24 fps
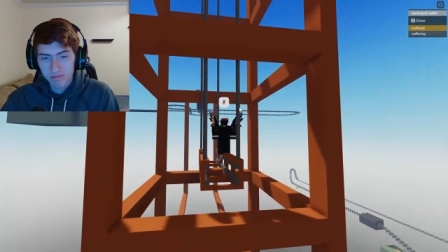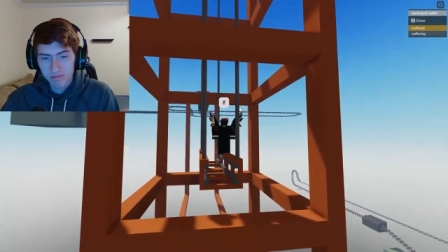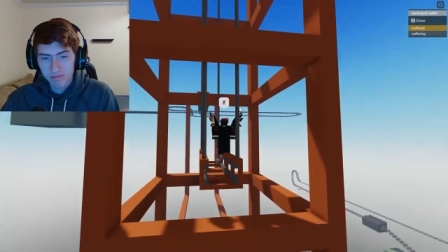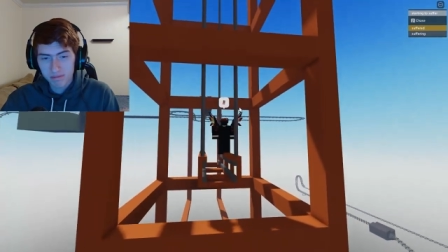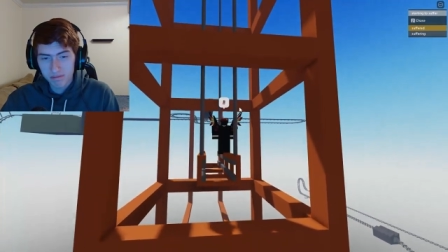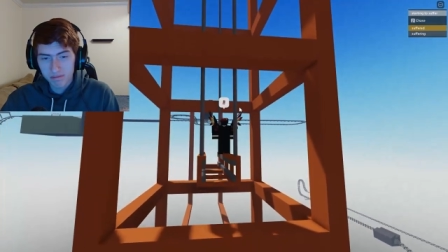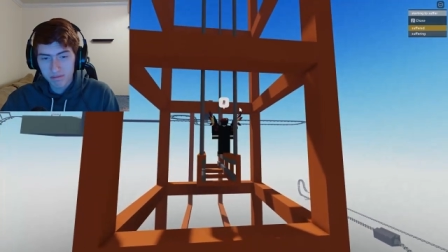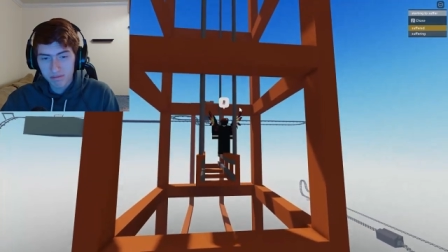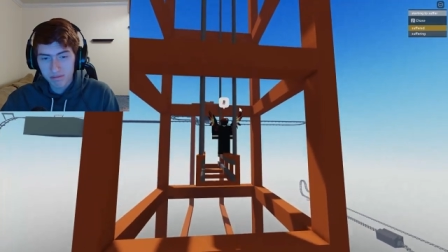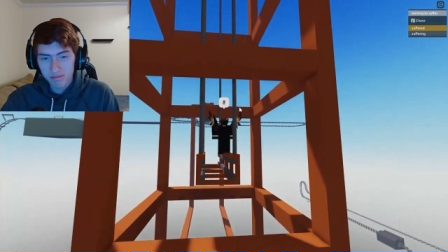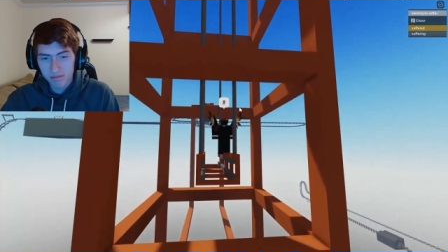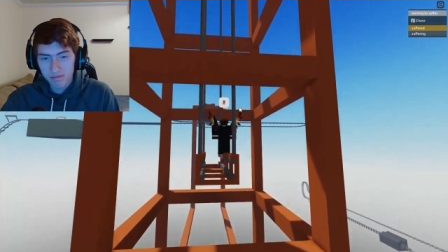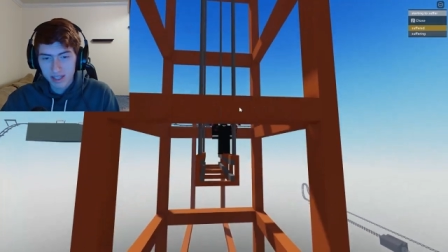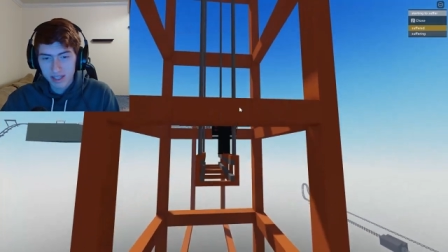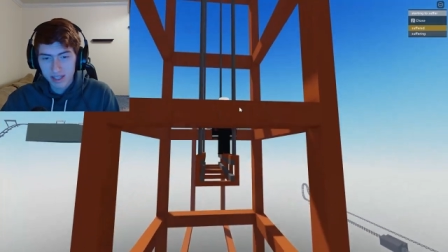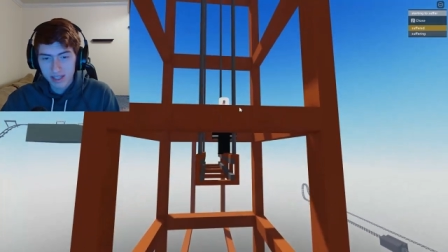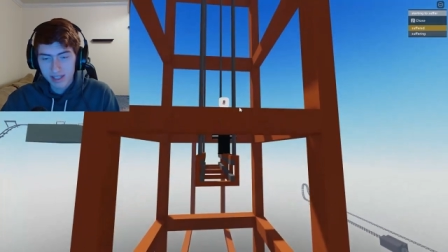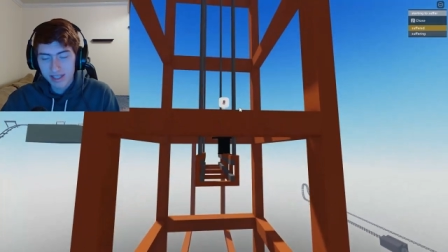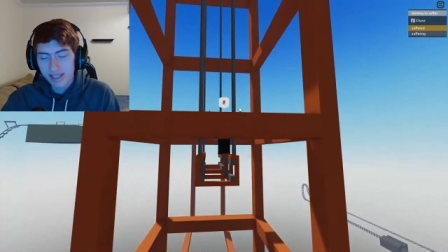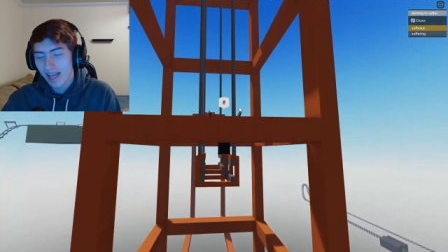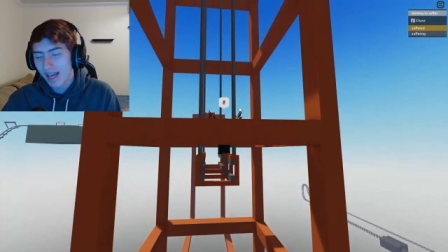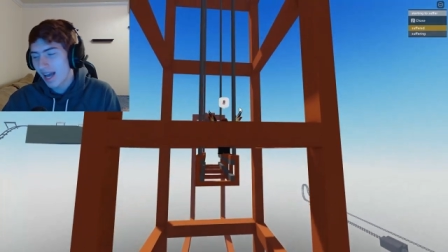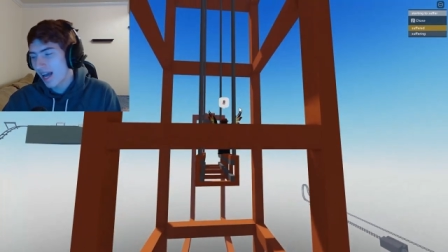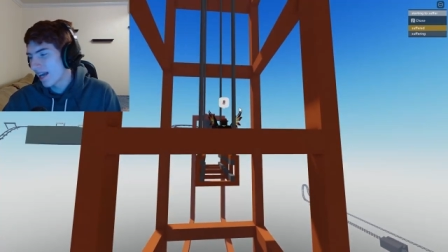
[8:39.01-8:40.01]
Mm,
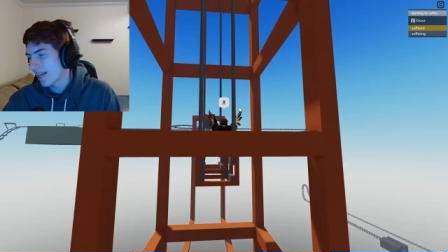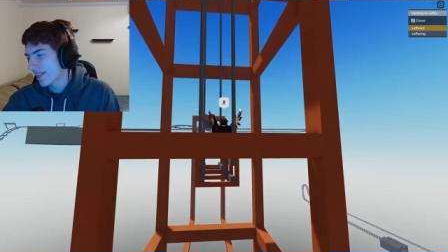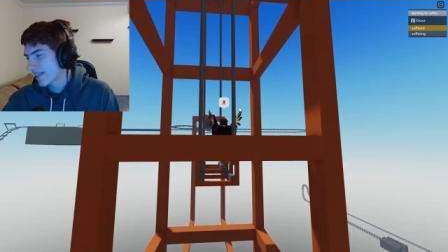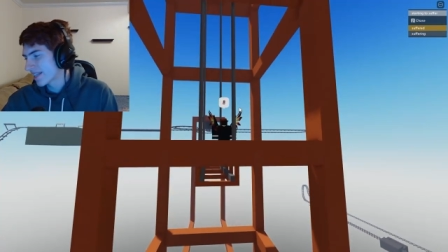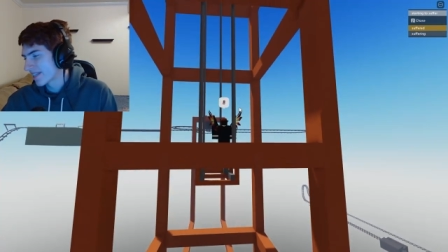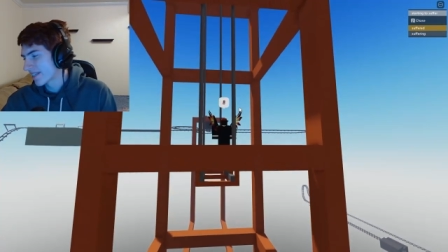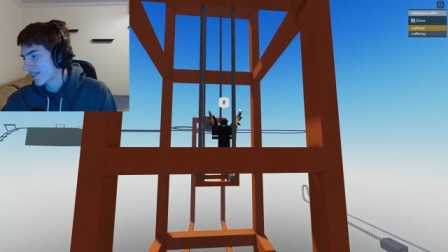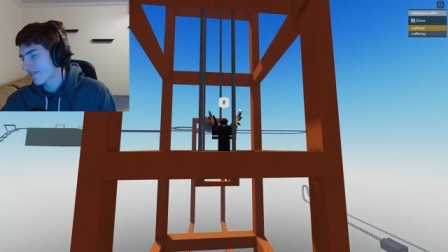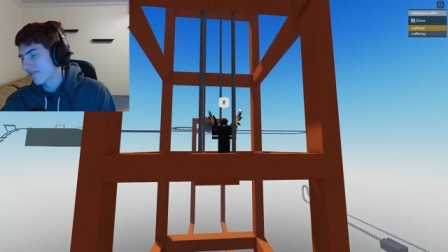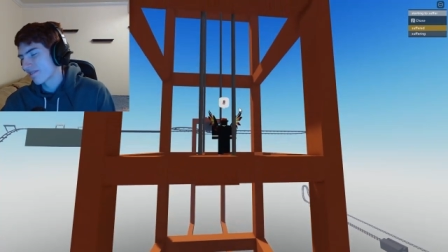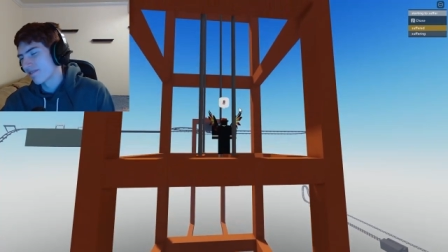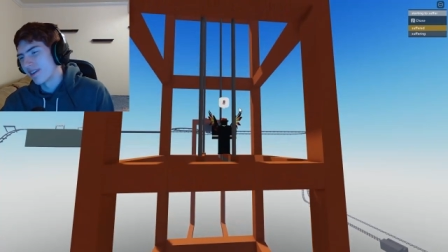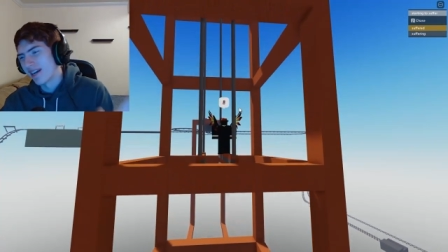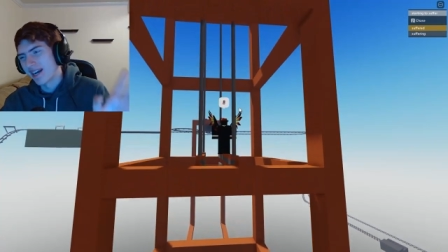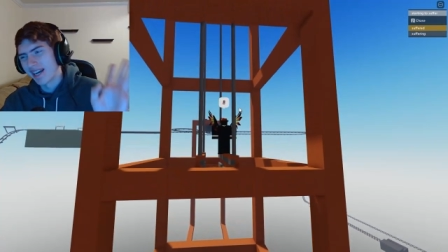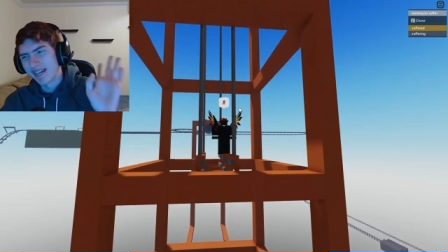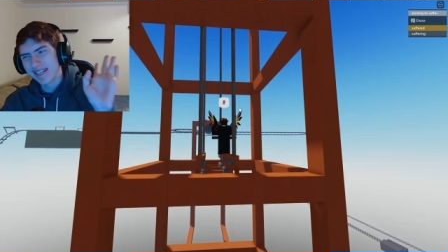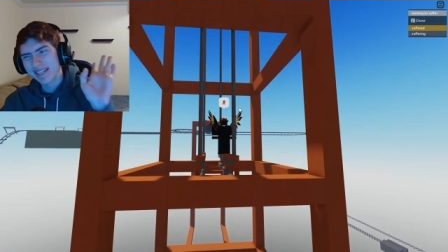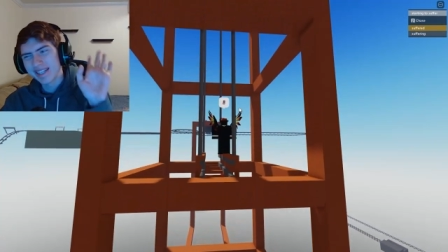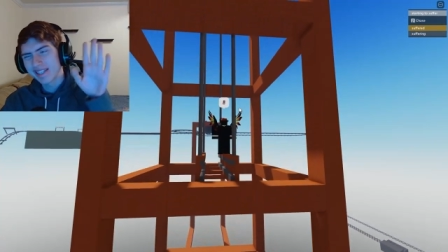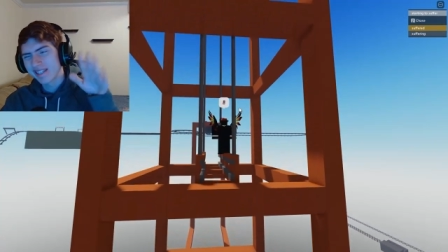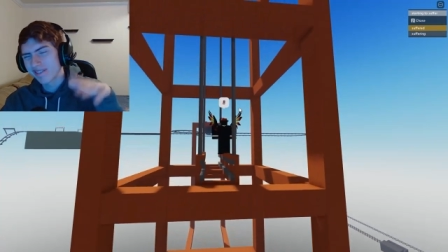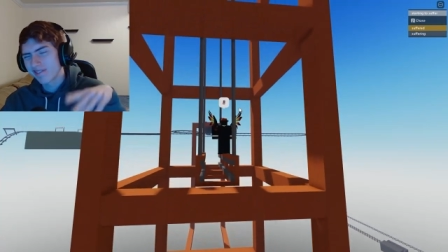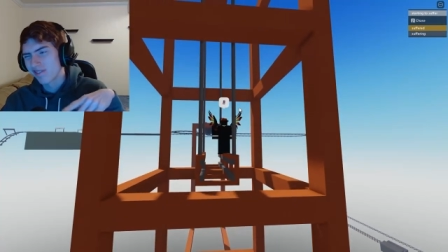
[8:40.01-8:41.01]
nah, I think it's
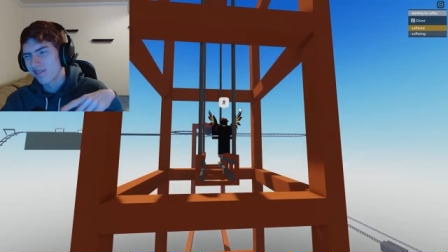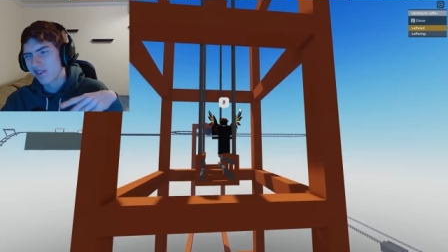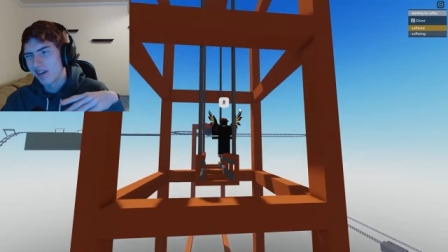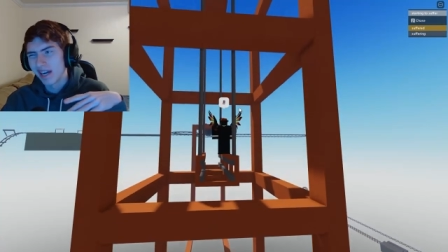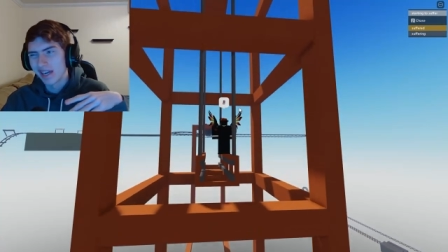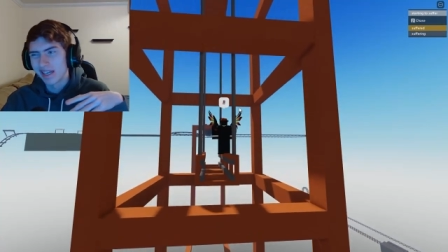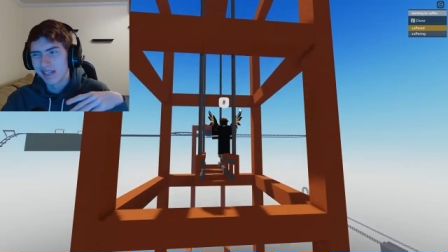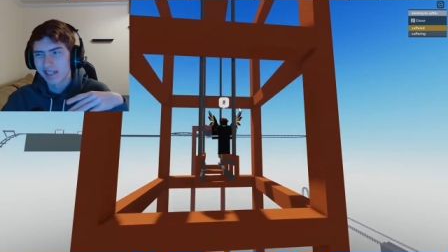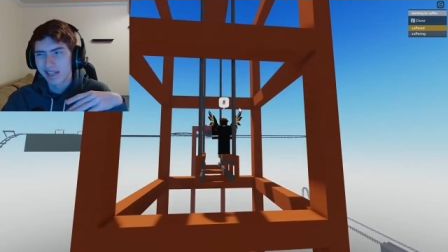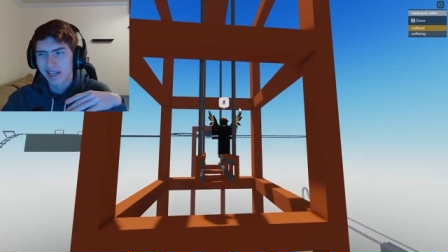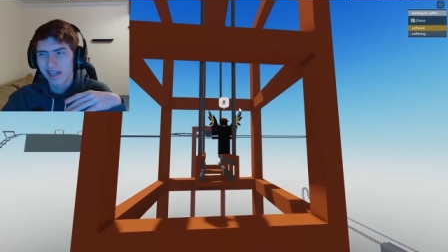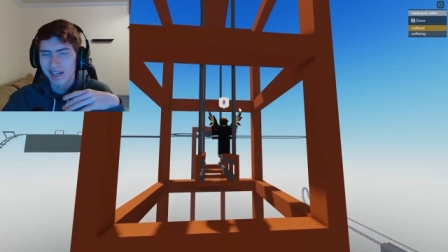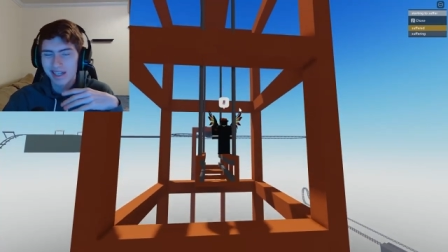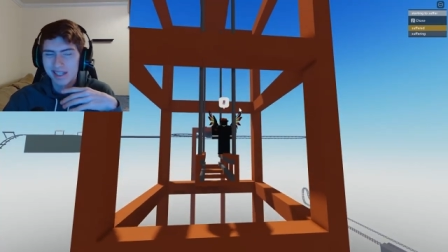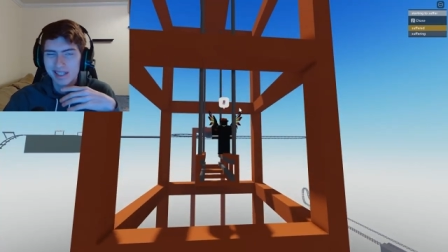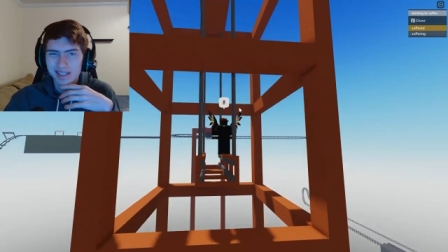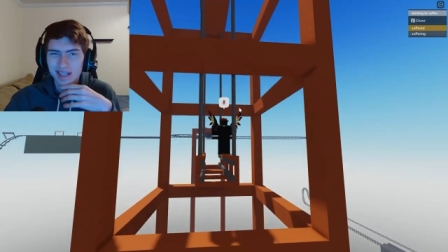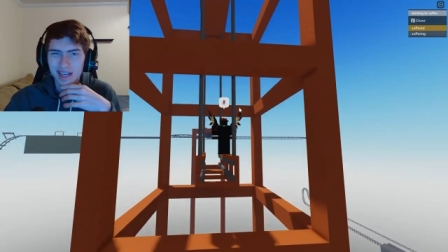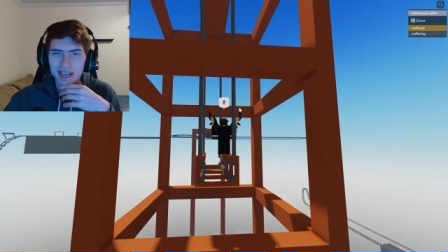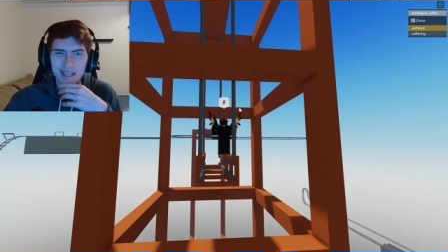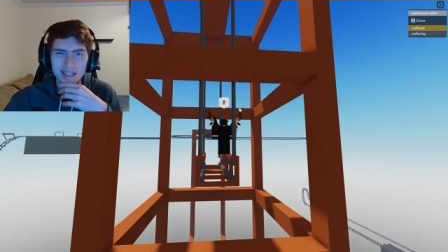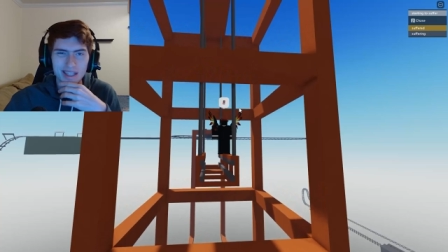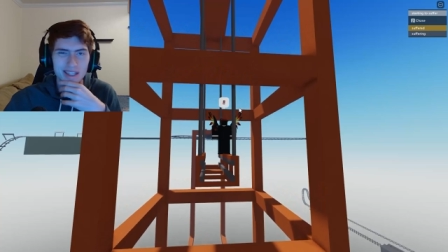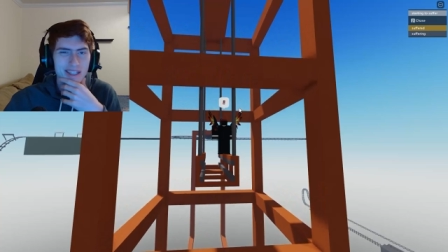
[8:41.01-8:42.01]
fine. It's fine,
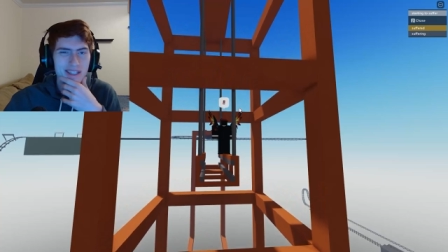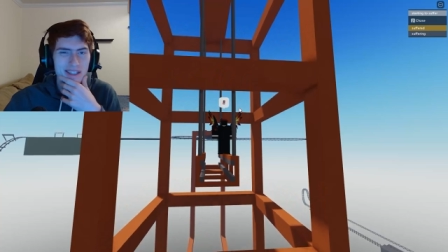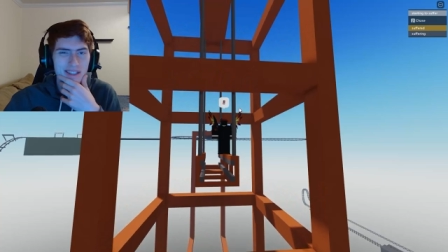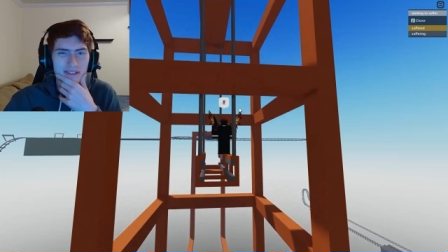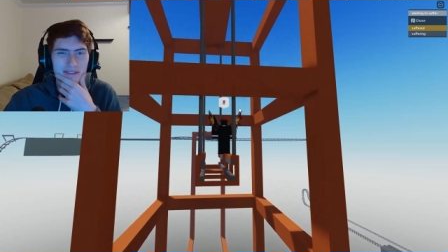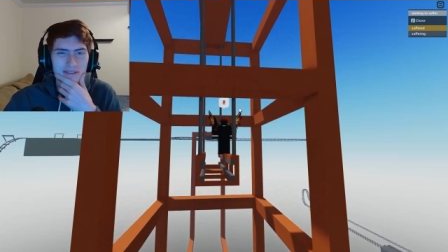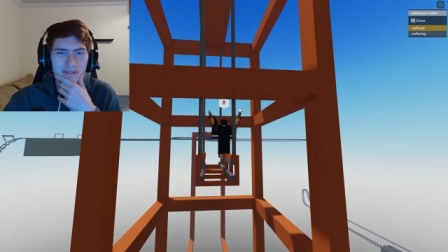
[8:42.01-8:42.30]
guys. I think it's